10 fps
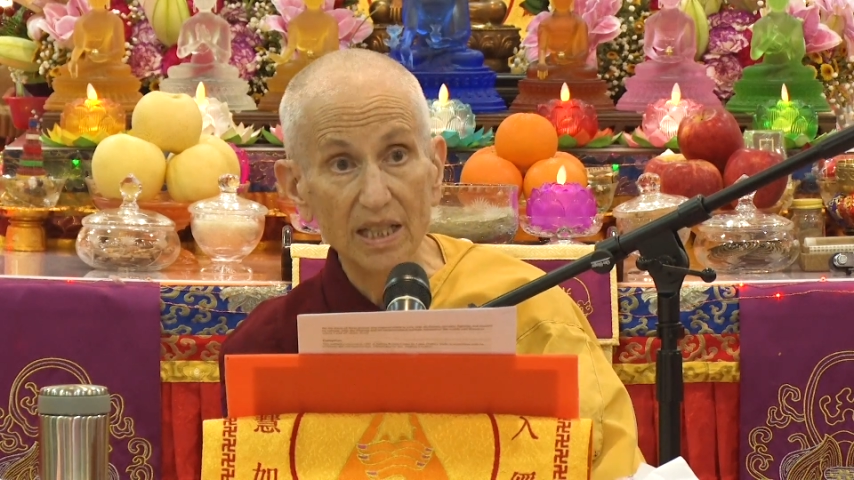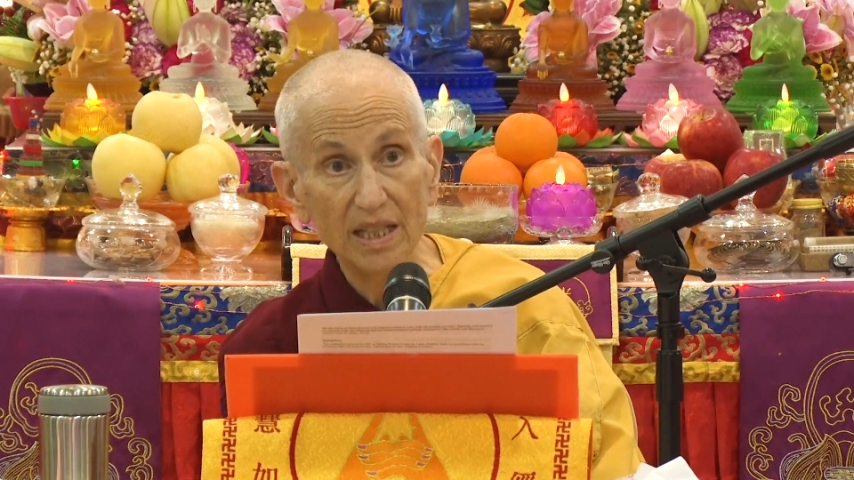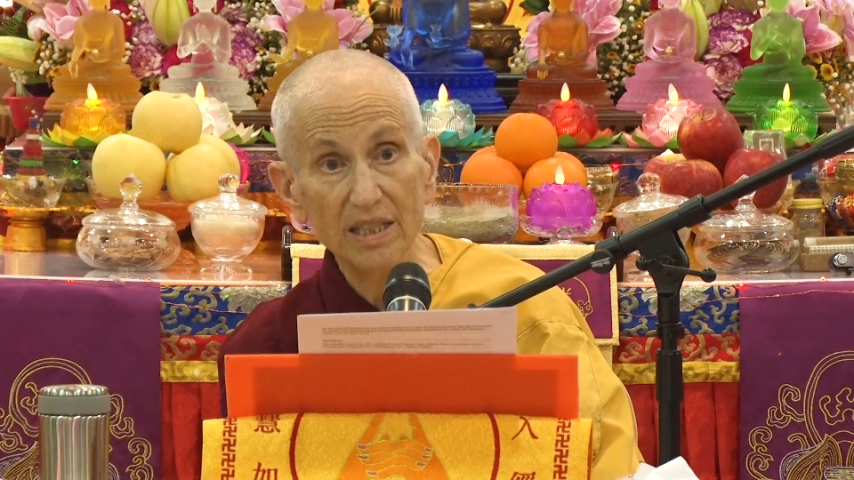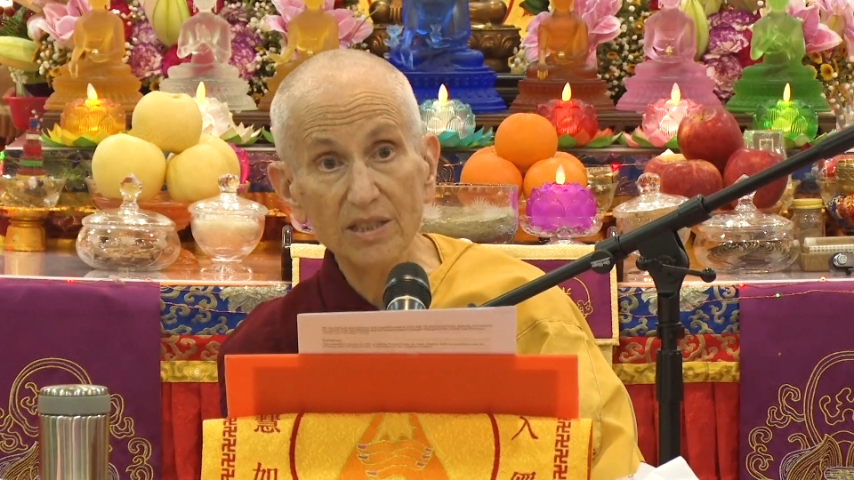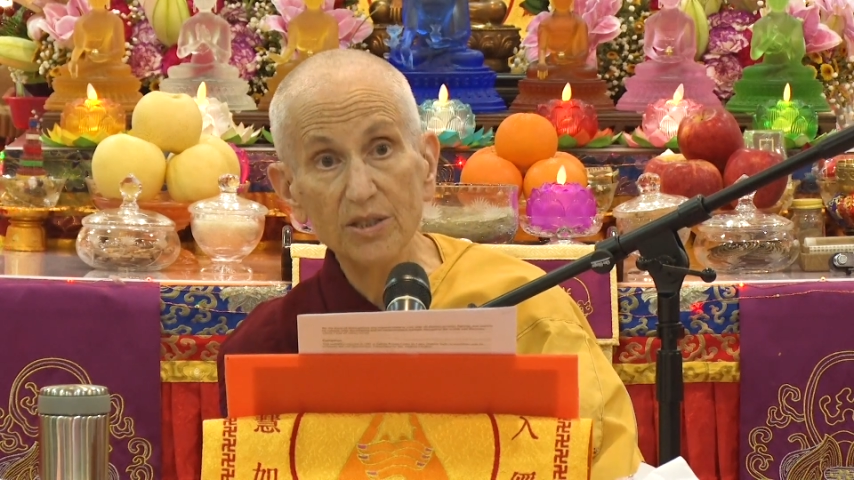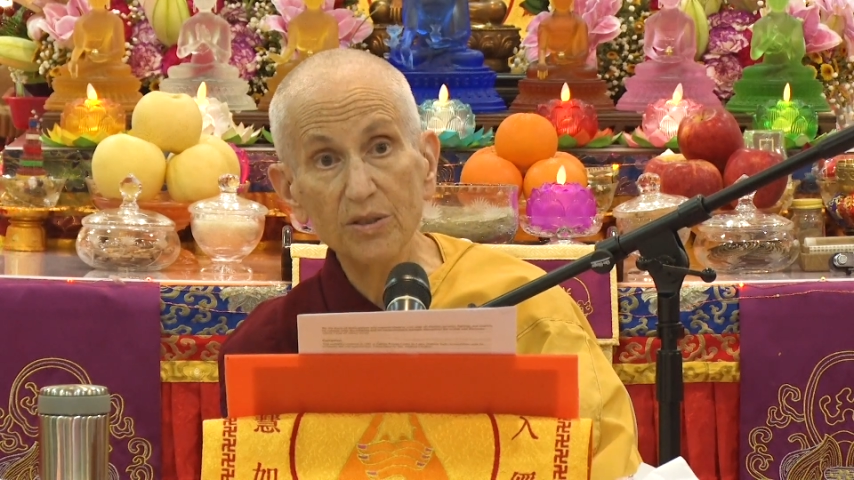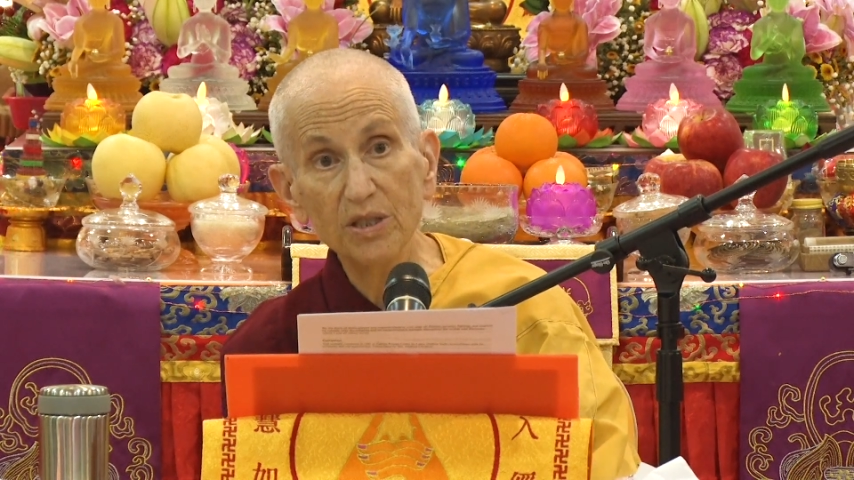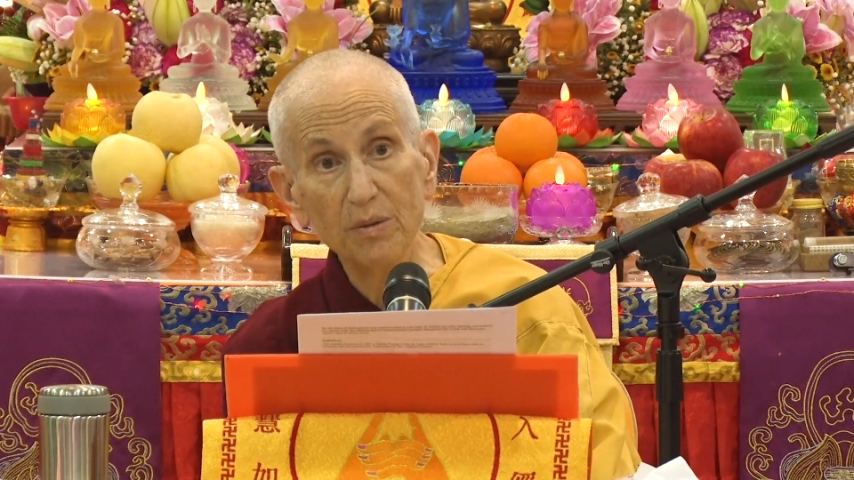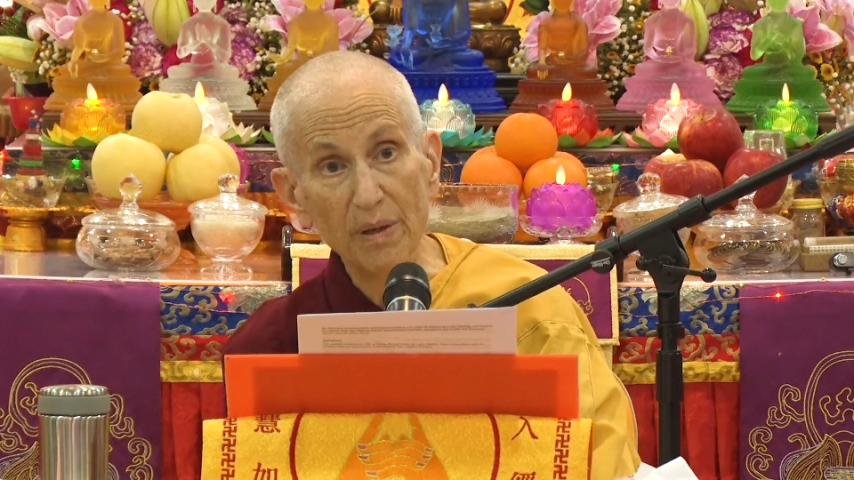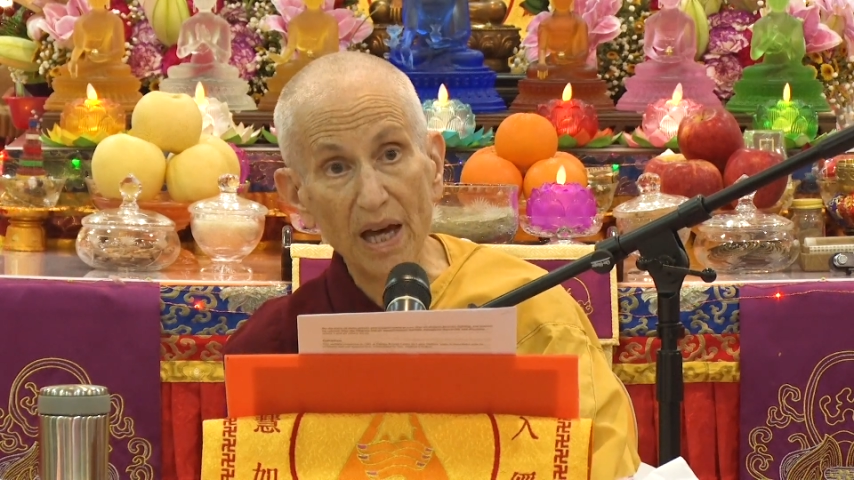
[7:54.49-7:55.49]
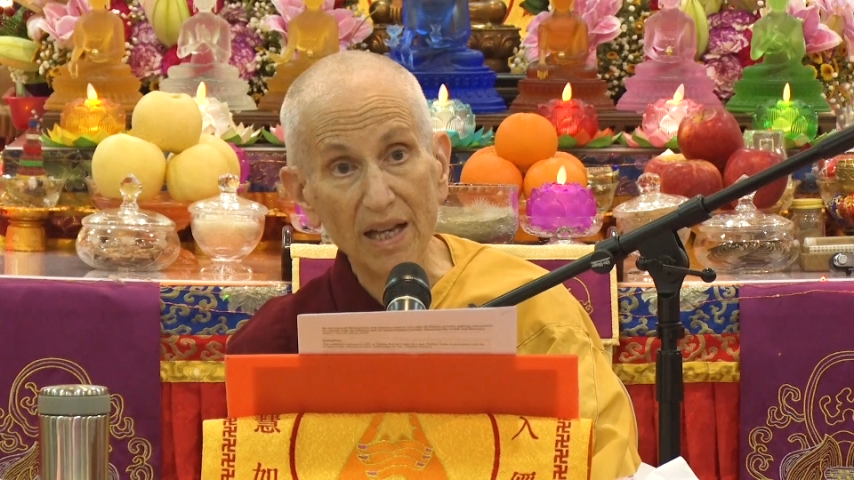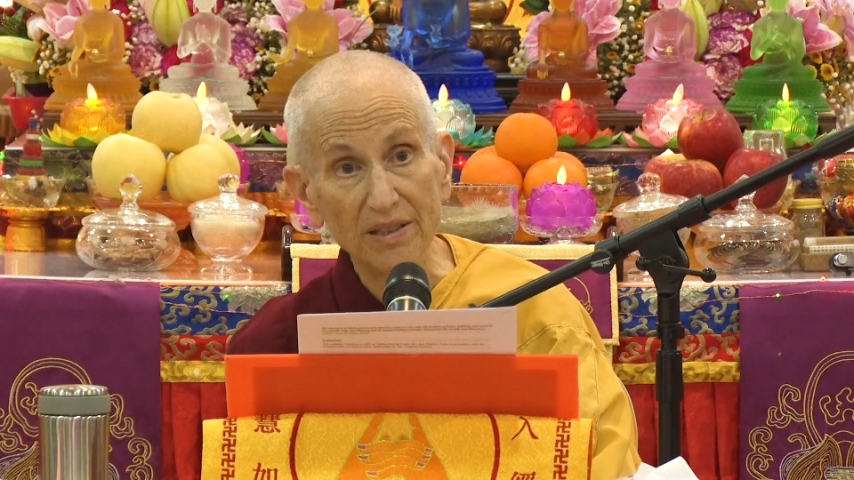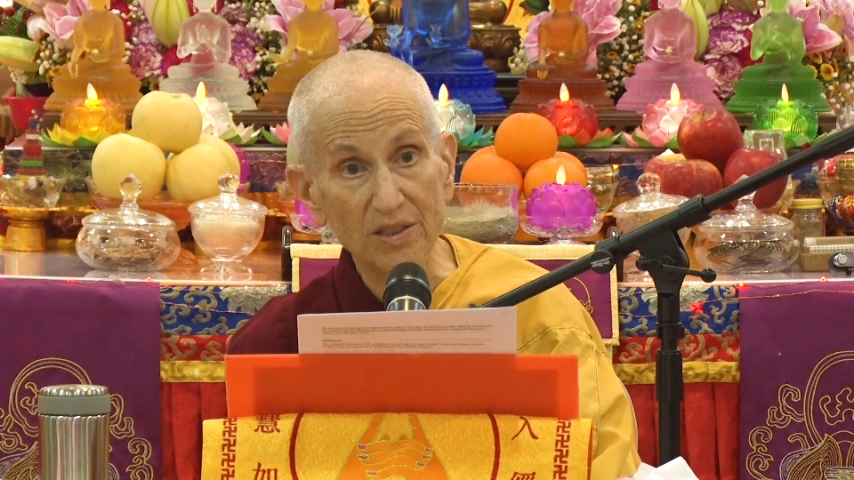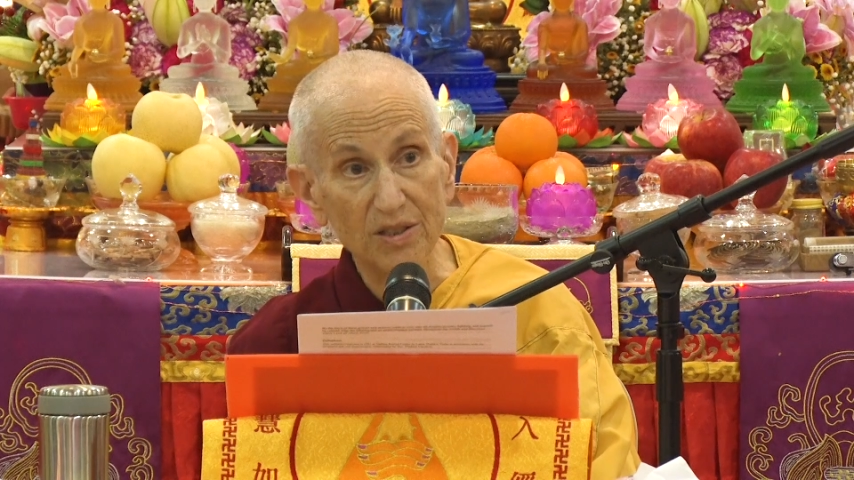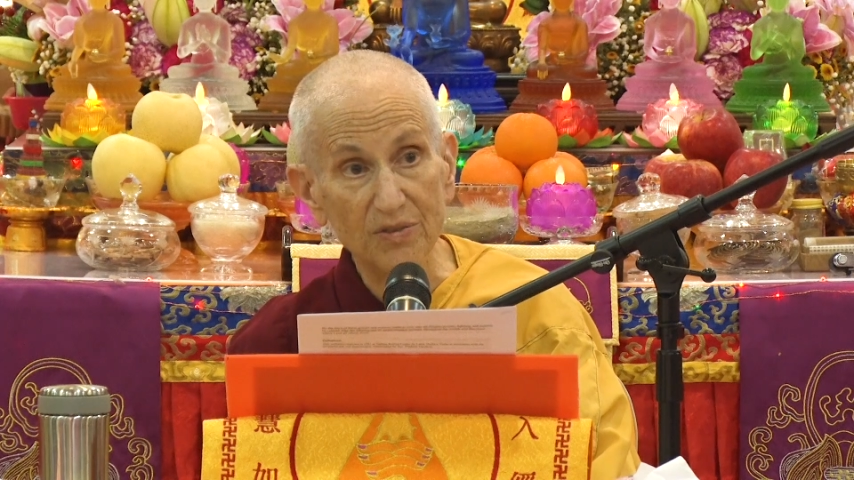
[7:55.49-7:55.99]
into the
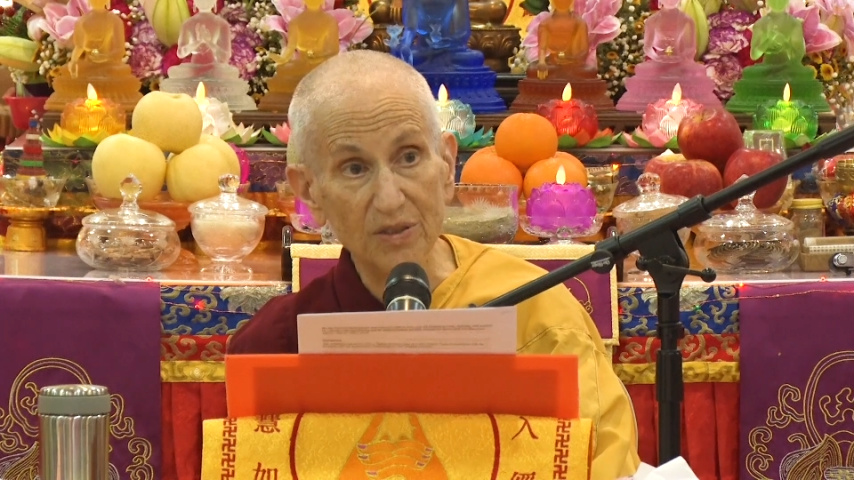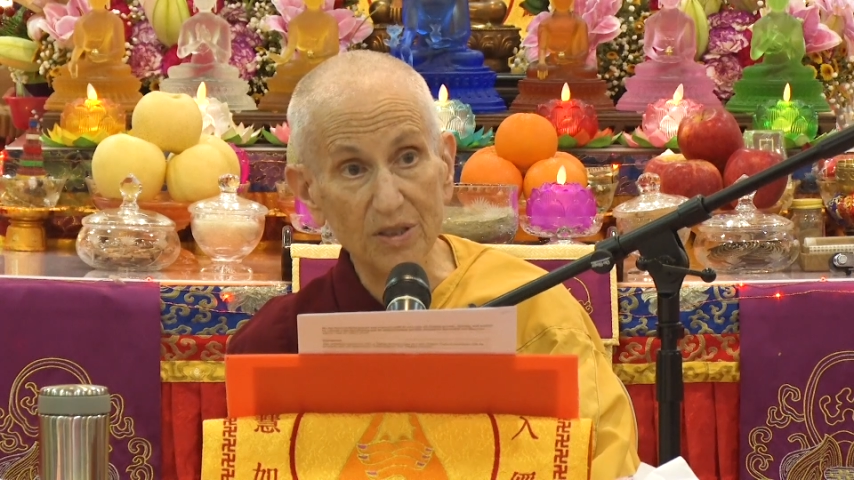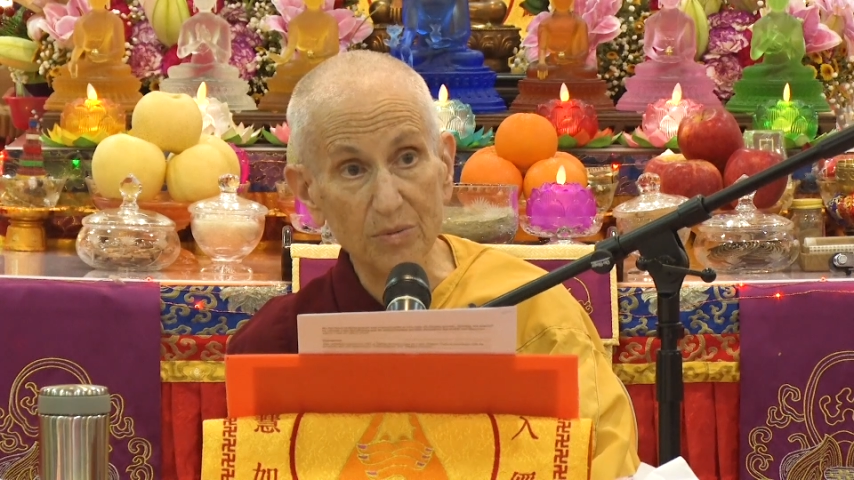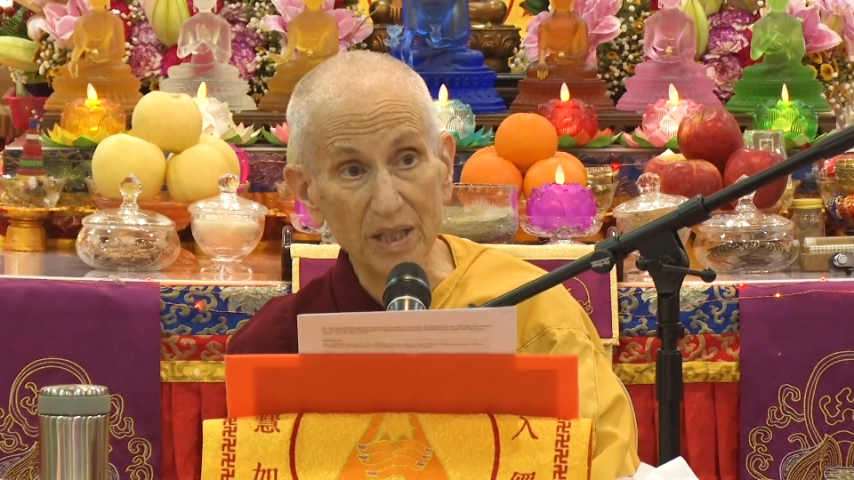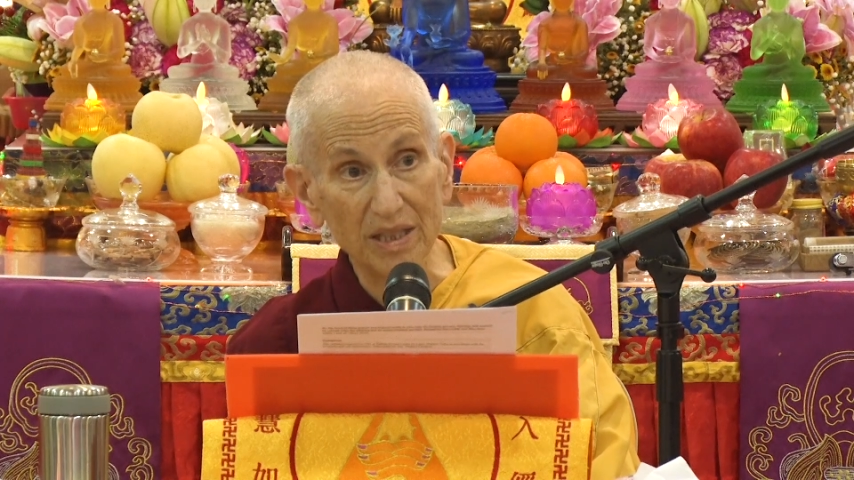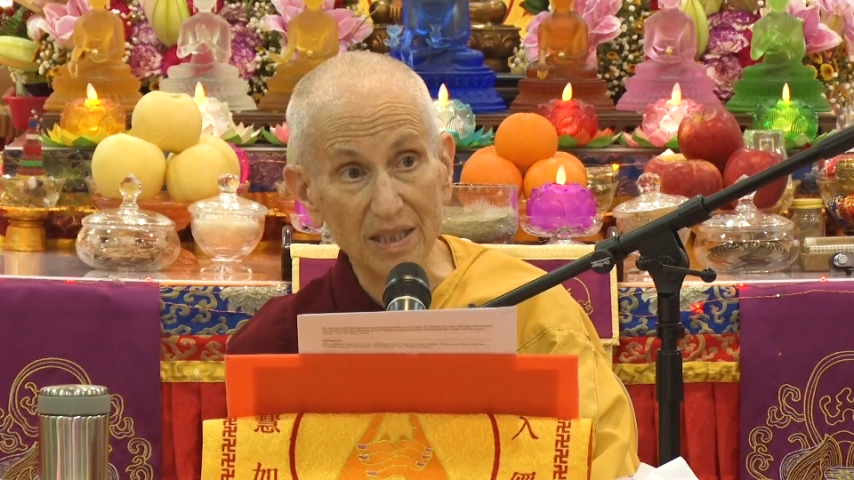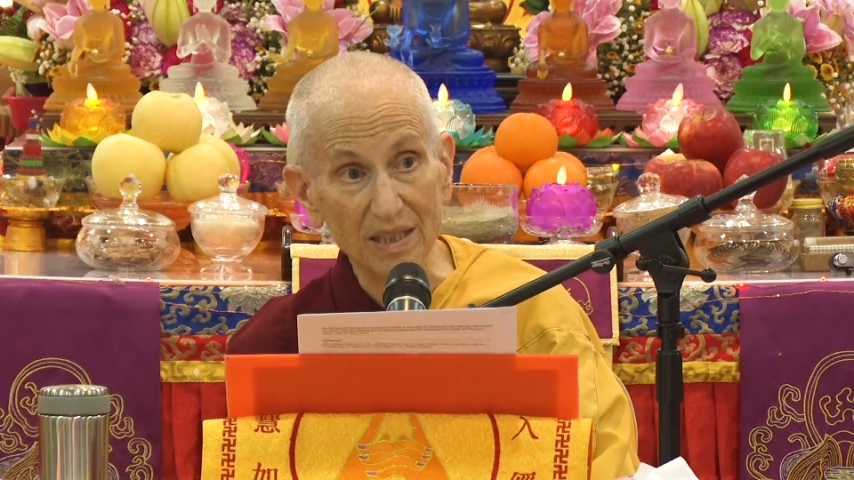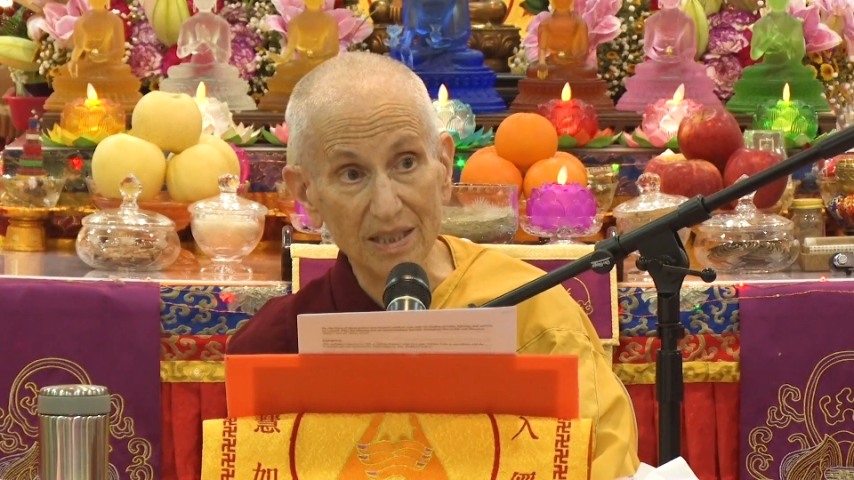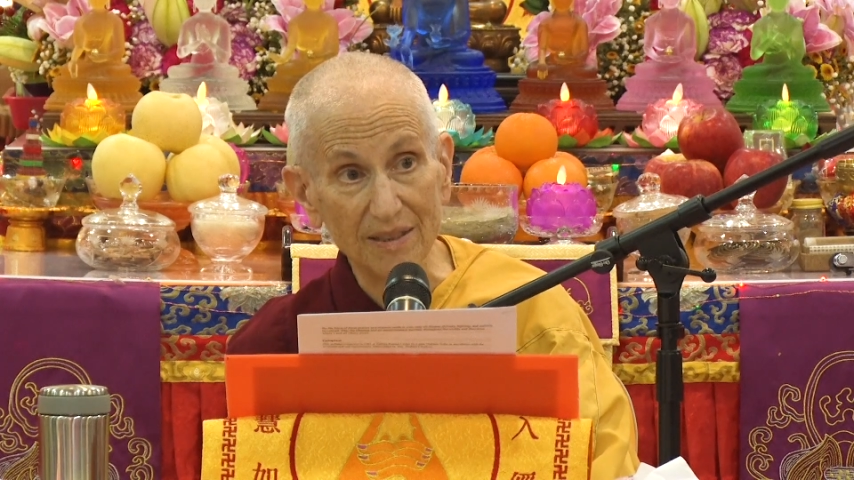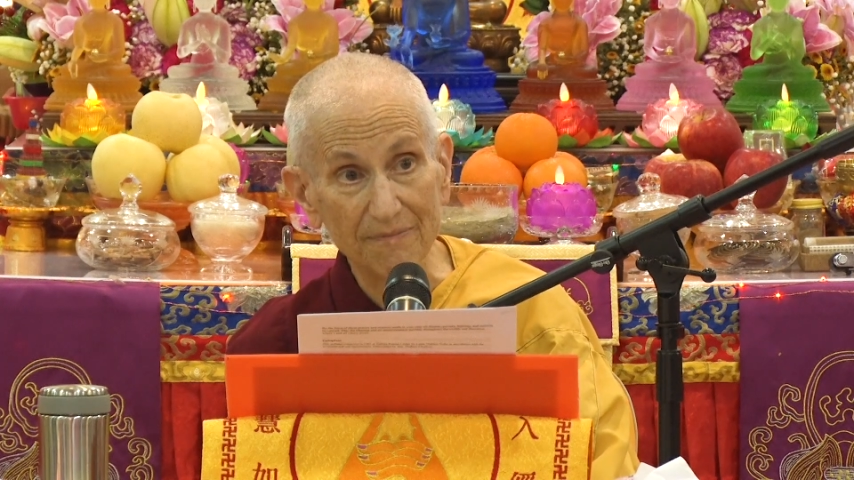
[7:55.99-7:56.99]
path to full awakening.